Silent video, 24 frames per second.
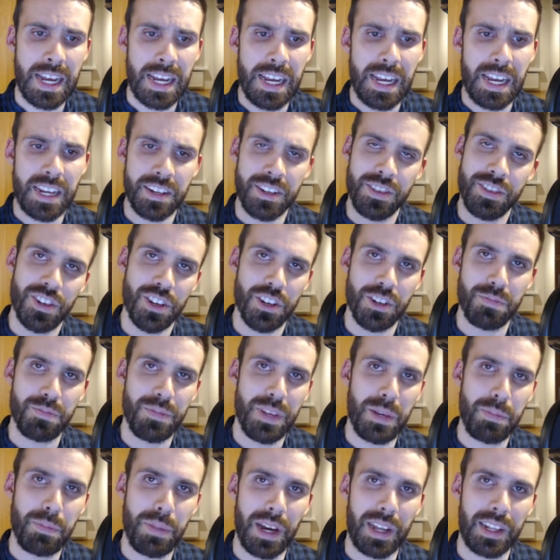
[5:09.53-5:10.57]
isn't just
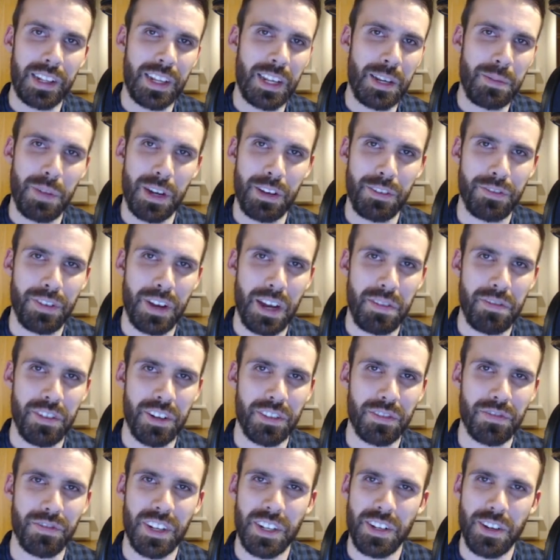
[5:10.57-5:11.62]
me peddling my
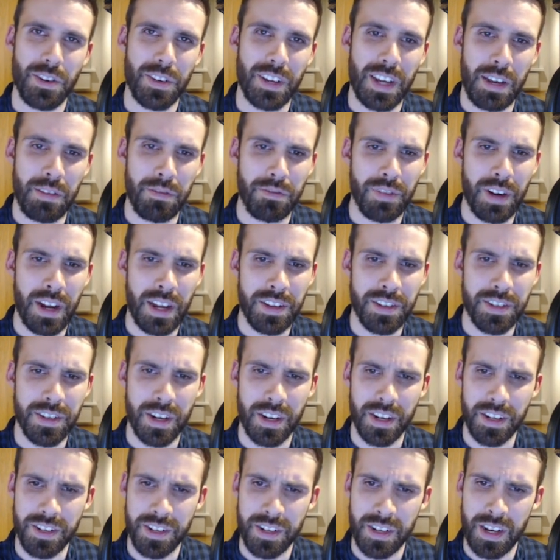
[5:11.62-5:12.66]
favorite video game
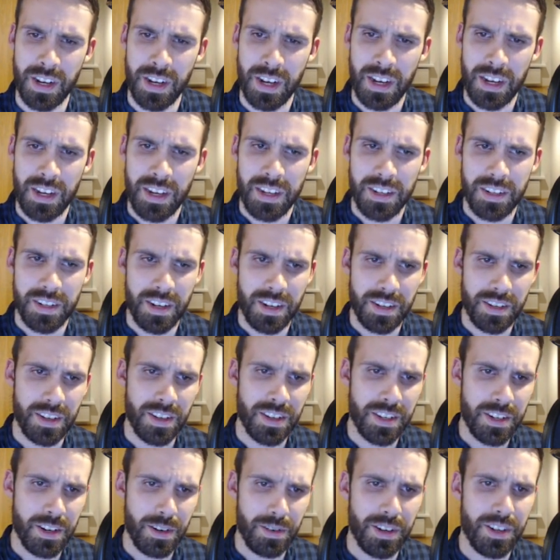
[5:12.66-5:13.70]
franchise, since the
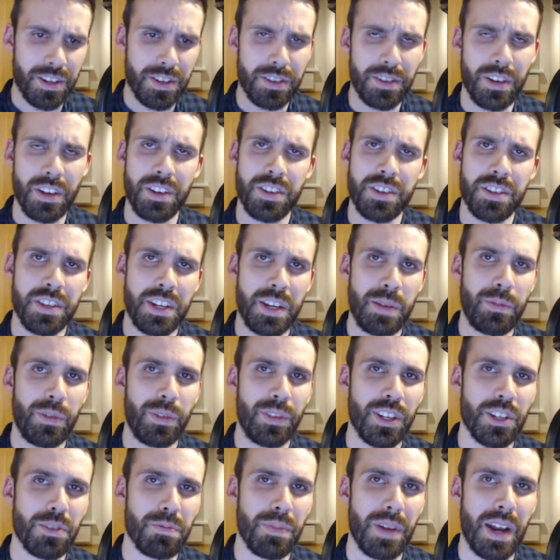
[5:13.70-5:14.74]
series does seem to
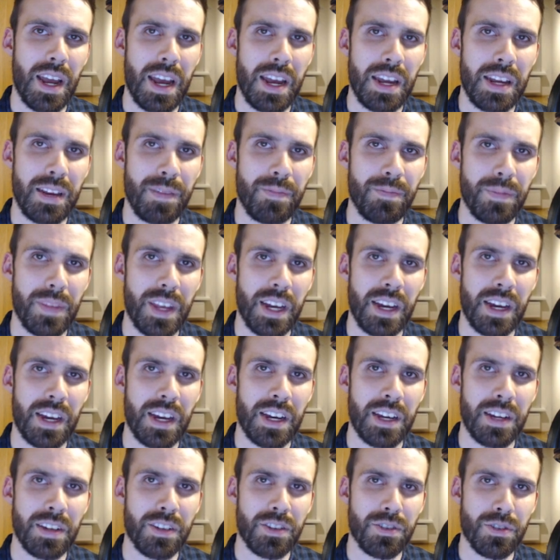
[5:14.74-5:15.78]
display
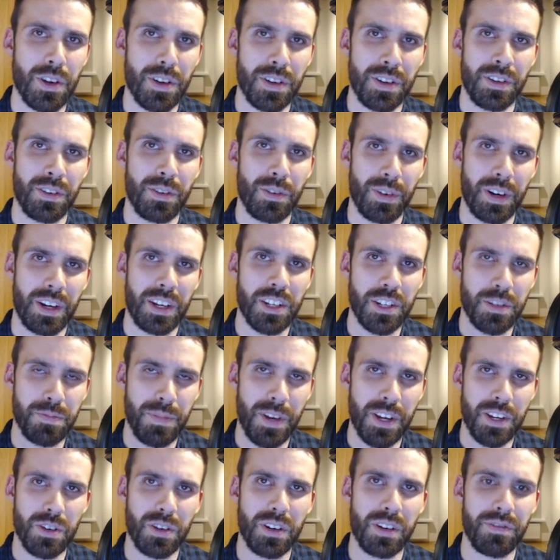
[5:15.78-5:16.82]
a certain or a
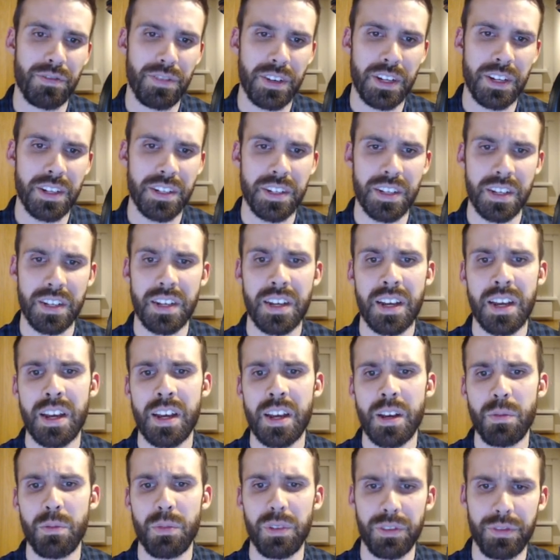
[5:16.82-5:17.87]
special affinity
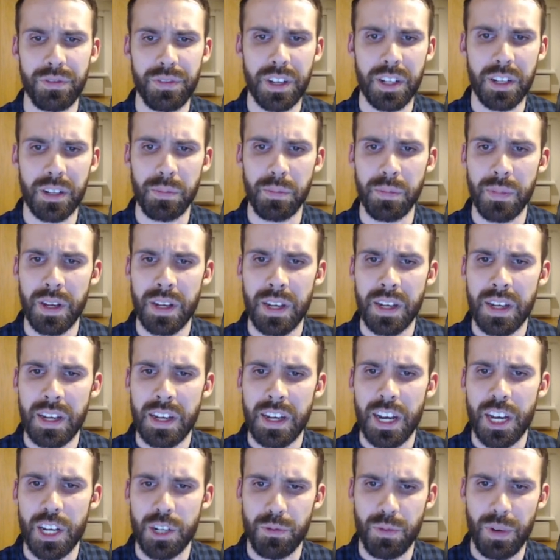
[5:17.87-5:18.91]
with film,
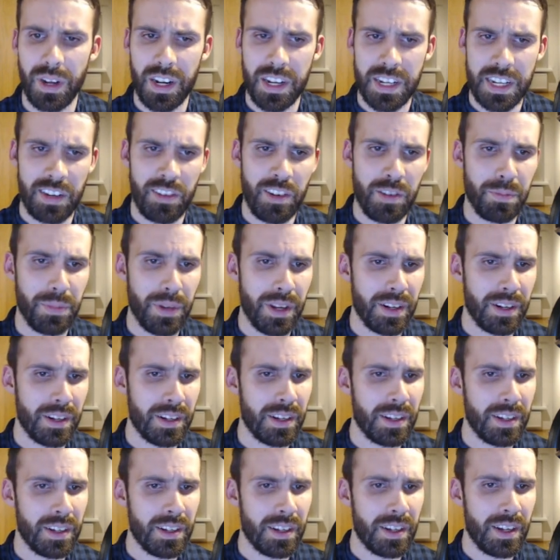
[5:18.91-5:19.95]
as well as having
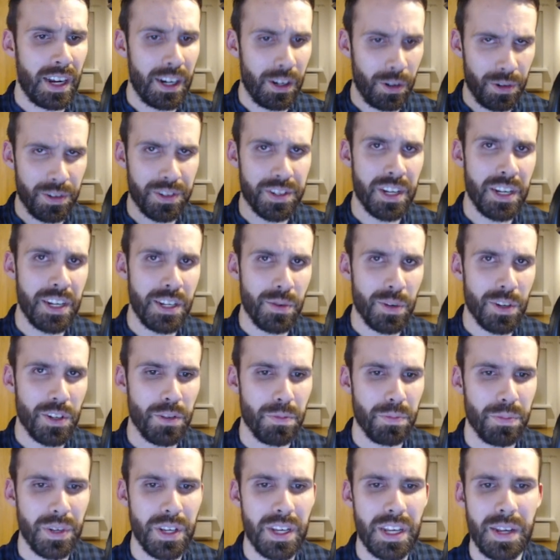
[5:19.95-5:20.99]
been and continuing
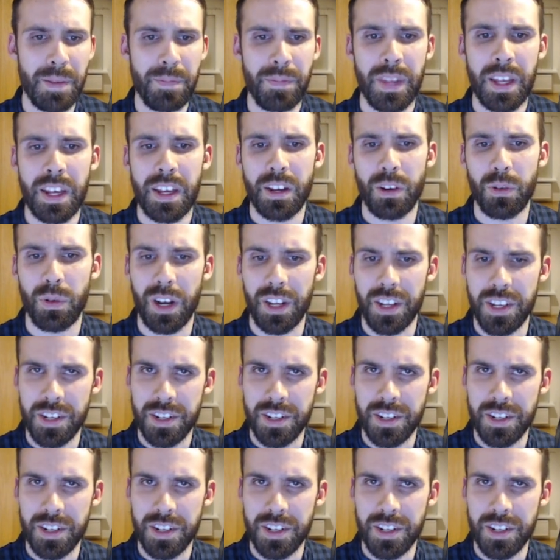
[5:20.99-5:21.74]
to be quite